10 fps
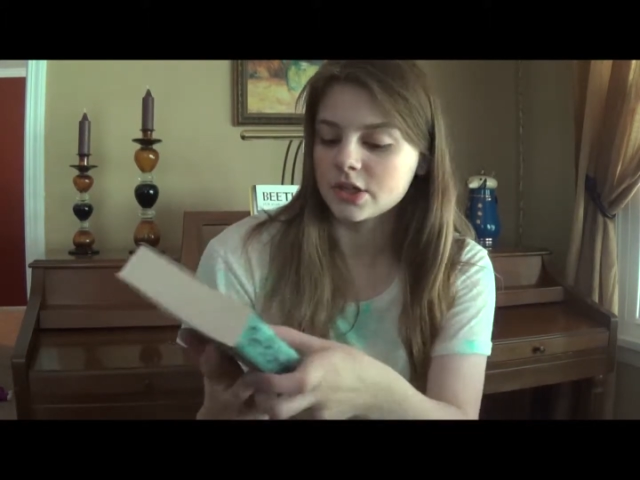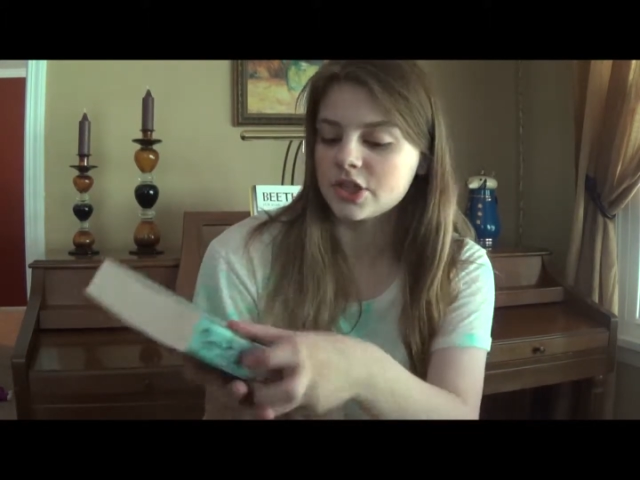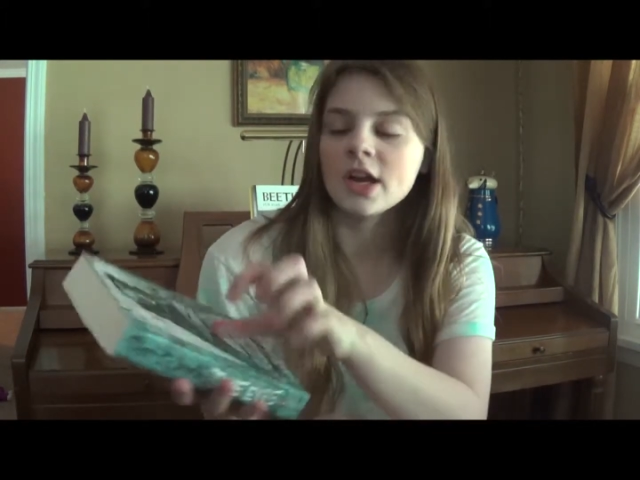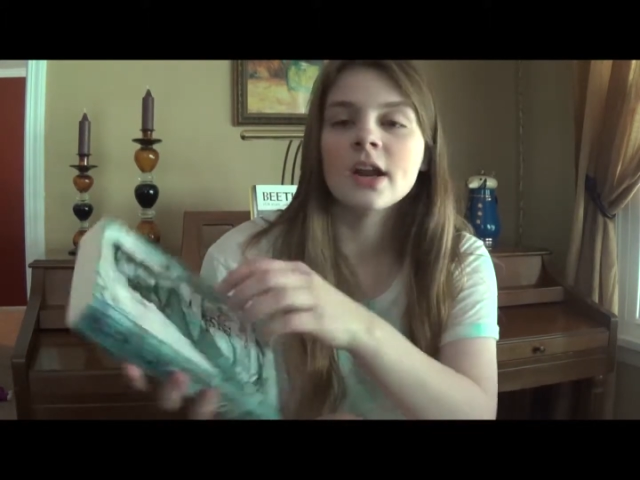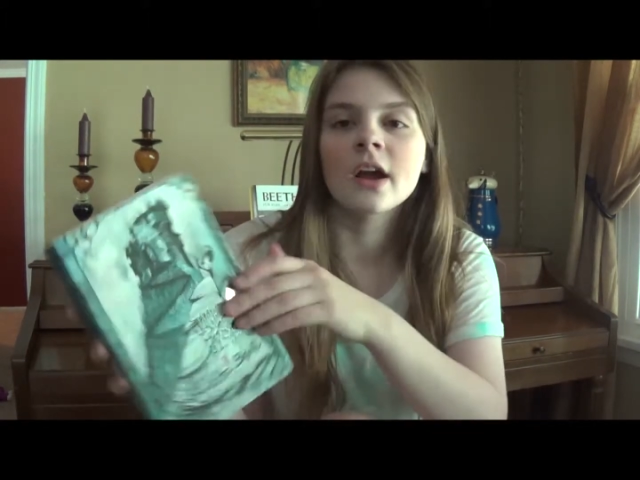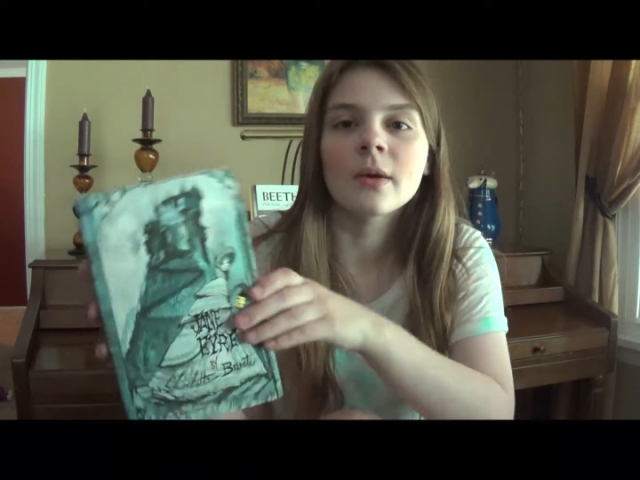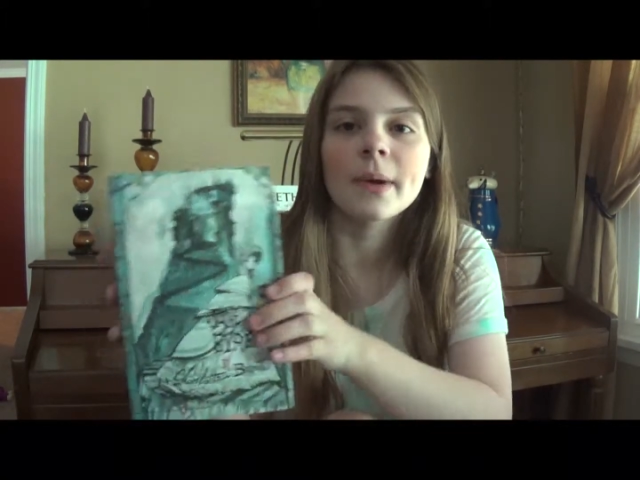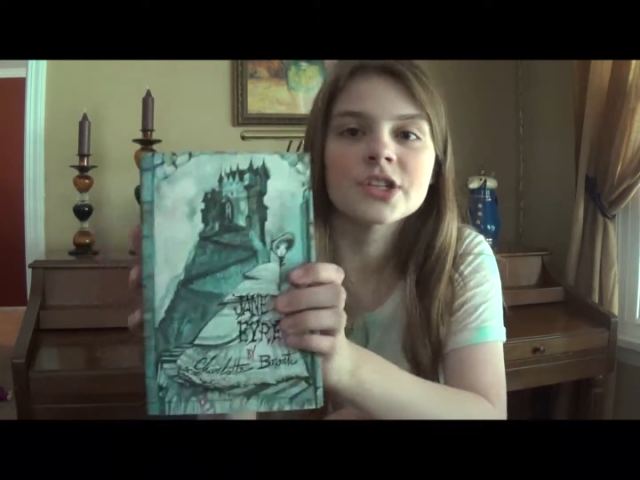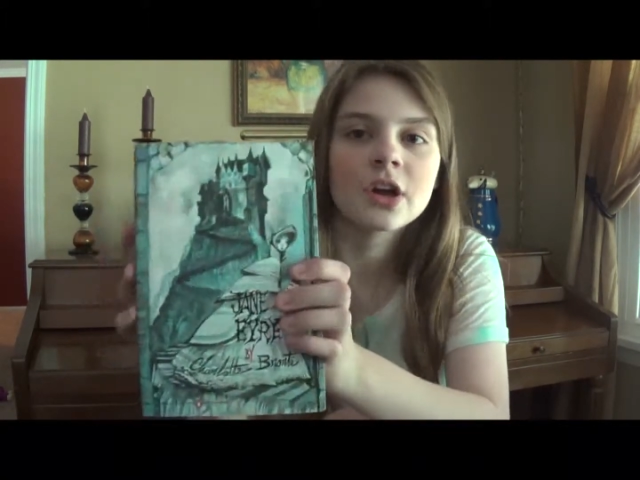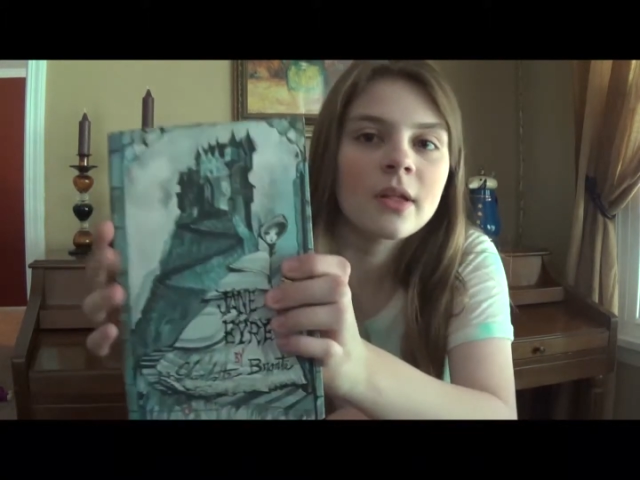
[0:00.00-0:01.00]
Jane Eyre
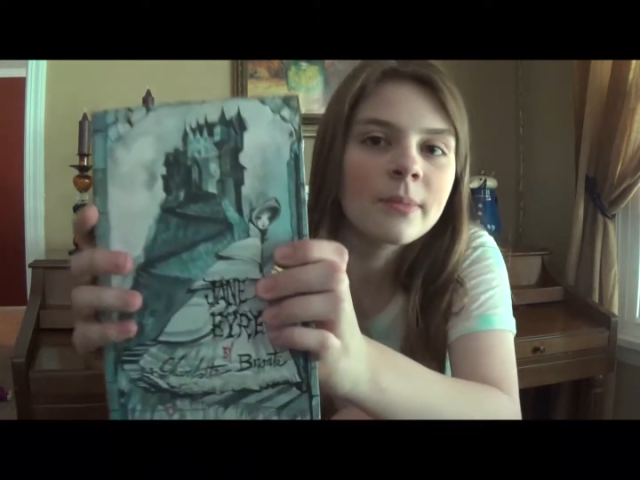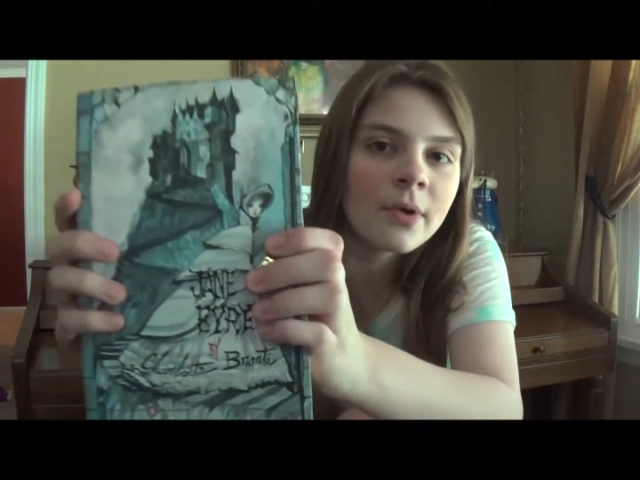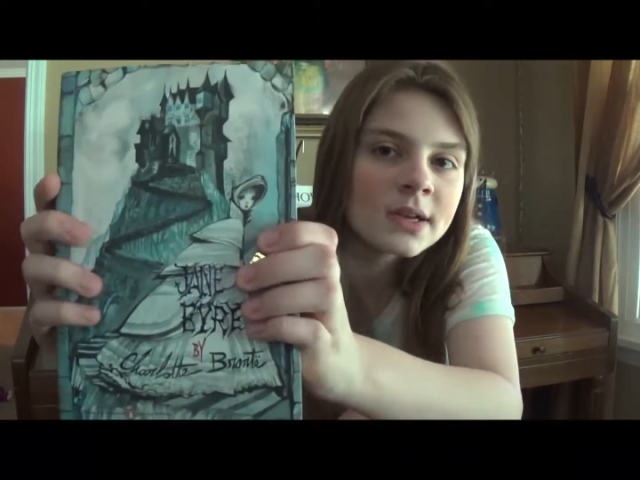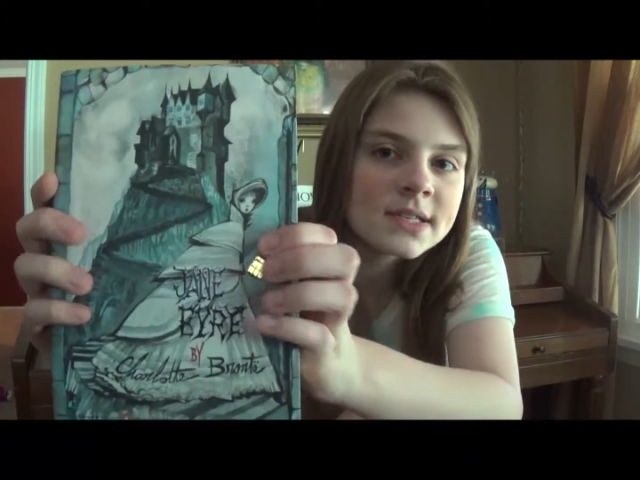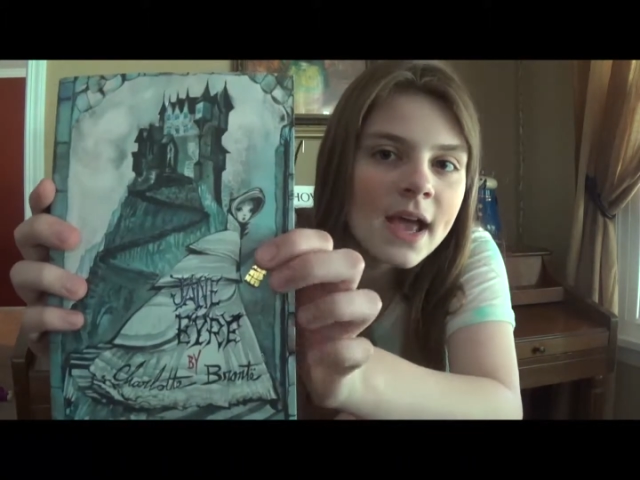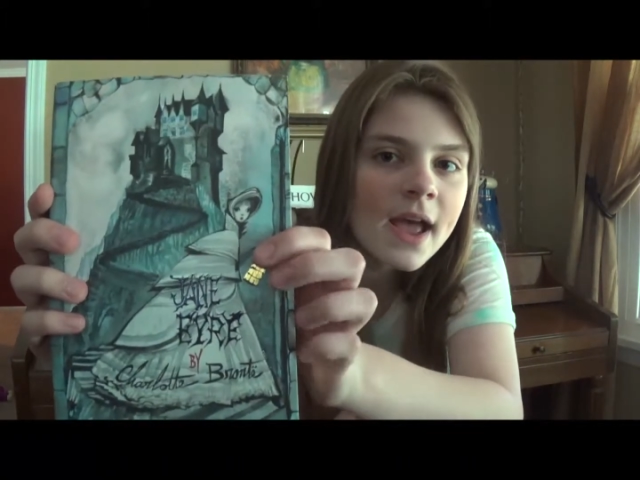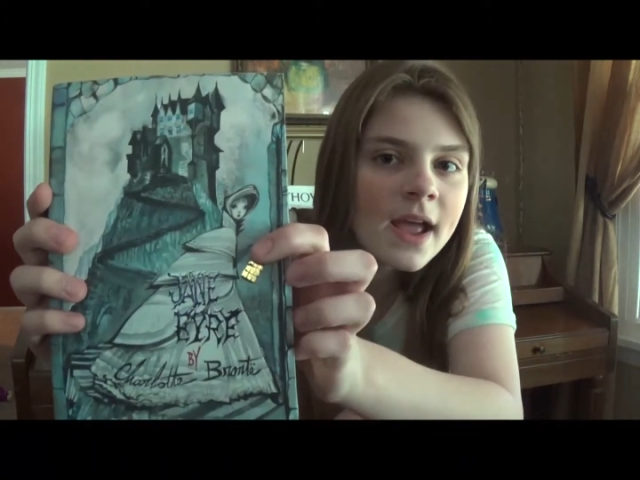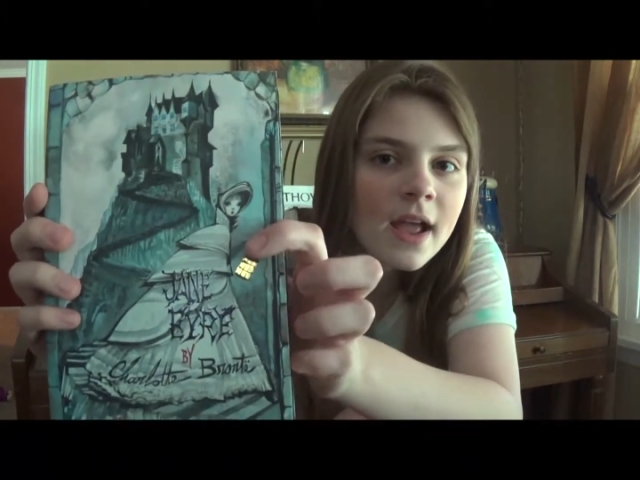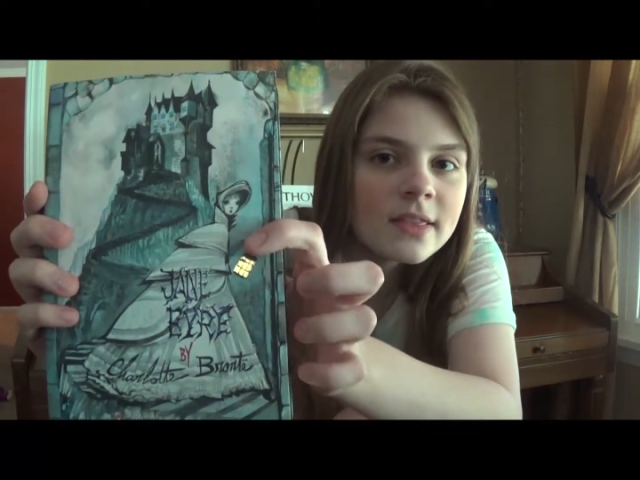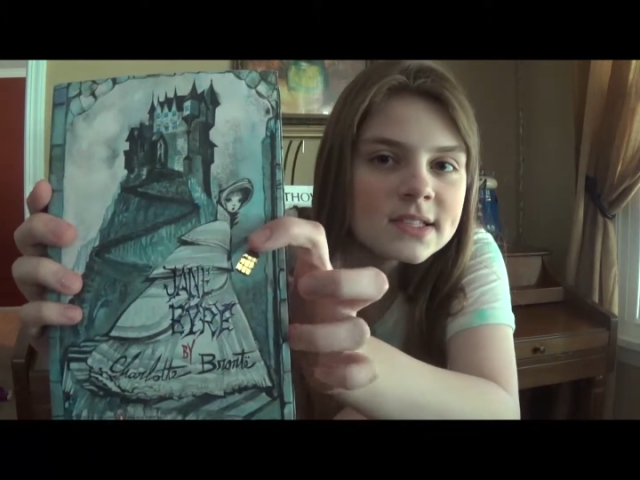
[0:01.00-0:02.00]
by Charlotte
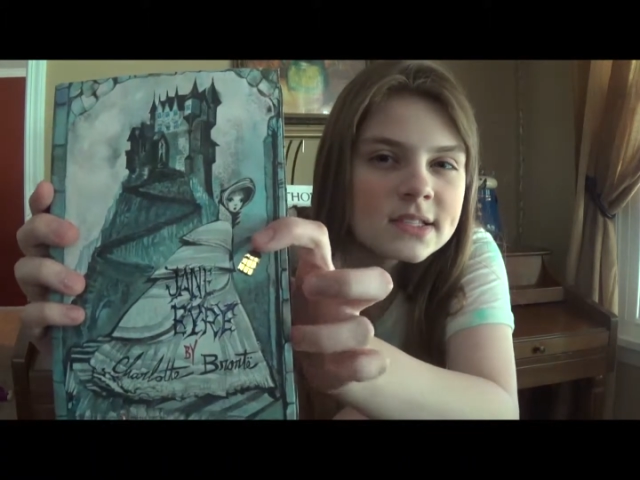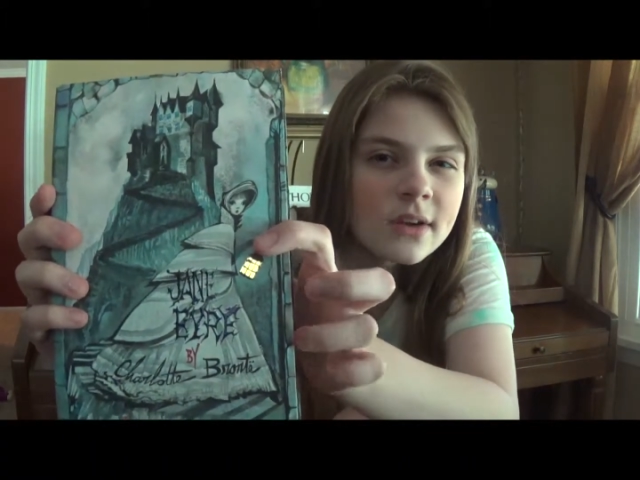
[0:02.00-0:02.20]
Bronte. This is